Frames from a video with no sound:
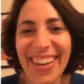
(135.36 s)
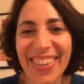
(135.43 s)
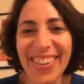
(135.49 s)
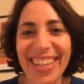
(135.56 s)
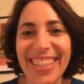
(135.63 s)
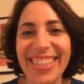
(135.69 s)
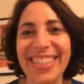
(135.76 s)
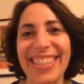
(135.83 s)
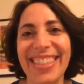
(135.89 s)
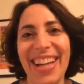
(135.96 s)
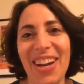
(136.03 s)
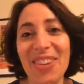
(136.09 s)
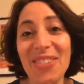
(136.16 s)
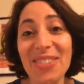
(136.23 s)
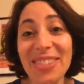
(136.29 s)
yeah. Well,
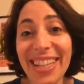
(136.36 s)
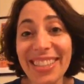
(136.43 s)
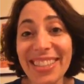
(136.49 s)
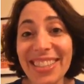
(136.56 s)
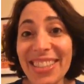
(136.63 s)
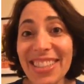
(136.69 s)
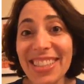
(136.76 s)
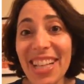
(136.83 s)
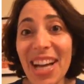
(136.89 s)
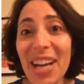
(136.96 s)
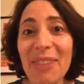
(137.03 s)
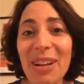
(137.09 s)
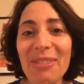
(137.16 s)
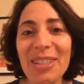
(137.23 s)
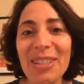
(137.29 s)
Sarah was actually just
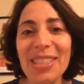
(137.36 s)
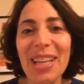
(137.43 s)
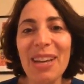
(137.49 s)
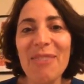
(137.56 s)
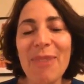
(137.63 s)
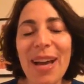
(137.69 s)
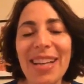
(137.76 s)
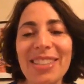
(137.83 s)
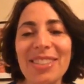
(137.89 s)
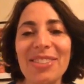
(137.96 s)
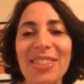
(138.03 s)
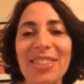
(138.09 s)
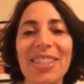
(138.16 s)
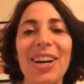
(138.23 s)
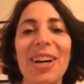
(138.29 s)
on my Rich Life
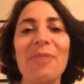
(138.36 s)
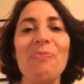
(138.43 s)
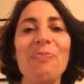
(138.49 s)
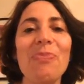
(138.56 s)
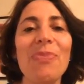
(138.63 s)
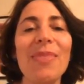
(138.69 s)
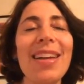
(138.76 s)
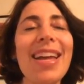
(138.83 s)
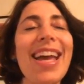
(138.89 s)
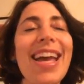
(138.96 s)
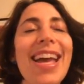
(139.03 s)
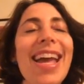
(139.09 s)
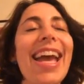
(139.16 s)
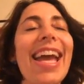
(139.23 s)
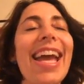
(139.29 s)
Mastery call.
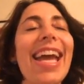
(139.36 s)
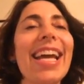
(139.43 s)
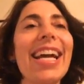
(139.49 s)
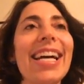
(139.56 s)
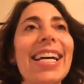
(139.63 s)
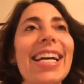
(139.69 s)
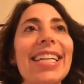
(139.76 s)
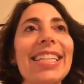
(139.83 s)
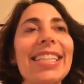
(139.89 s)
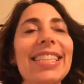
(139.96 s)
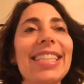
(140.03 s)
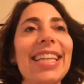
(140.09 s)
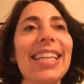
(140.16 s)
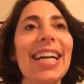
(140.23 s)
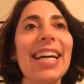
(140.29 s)

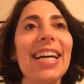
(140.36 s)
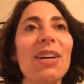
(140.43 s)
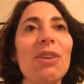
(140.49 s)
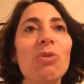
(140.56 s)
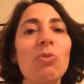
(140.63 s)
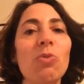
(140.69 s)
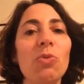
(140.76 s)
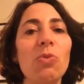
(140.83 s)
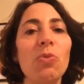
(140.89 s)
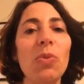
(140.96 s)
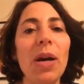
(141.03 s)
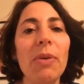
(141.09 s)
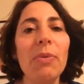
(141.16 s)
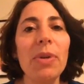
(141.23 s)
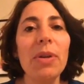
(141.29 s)
And
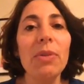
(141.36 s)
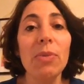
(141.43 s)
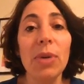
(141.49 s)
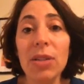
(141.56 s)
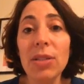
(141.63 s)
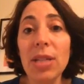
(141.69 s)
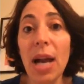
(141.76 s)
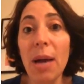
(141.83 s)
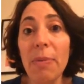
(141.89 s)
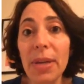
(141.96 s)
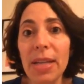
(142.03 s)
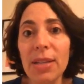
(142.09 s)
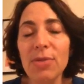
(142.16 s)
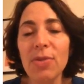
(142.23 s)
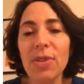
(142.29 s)
what our
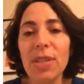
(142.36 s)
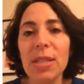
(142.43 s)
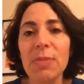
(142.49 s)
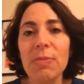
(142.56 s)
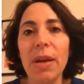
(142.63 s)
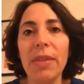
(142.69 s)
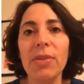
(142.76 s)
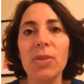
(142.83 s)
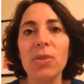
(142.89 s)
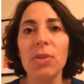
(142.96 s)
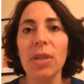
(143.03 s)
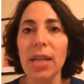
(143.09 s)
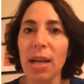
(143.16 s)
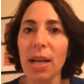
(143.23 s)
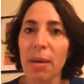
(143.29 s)
topic is for this month is
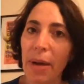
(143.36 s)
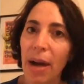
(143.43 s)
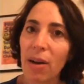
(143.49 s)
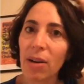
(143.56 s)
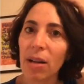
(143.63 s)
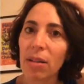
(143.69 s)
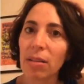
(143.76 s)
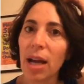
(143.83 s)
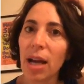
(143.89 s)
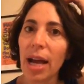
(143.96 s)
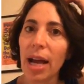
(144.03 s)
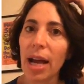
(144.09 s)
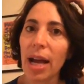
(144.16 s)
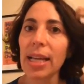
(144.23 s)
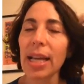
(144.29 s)
really about
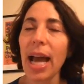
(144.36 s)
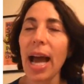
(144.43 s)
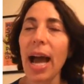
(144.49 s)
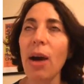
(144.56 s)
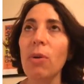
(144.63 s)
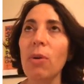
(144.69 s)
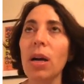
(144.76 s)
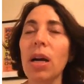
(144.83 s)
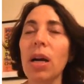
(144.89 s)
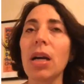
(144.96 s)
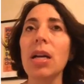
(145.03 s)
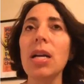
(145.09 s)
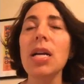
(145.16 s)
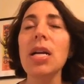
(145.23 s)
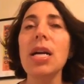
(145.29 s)
aligning
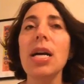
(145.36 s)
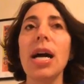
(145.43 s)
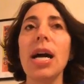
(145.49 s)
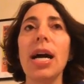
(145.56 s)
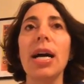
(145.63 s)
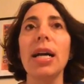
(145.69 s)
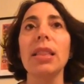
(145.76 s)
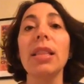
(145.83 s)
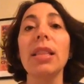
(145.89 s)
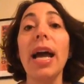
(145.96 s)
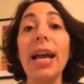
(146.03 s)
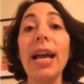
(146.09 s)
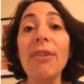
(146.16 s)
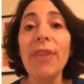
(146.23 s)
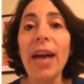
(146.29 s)
our
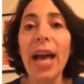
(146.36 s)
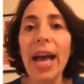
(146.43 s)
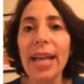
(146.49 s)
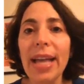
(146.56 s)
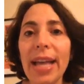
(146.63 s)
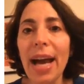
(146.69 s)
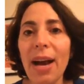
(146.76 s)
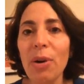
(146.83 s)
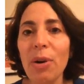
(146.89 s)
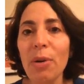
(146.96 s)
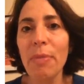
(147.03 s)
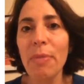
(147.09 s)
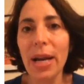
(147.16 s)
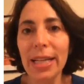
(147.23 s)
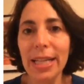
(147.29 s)
life and our
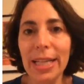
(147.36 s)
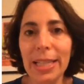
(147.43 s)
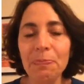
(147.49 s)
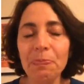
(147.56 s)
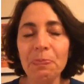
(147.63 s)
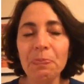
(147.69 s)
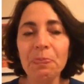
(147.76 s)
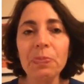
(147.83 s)
money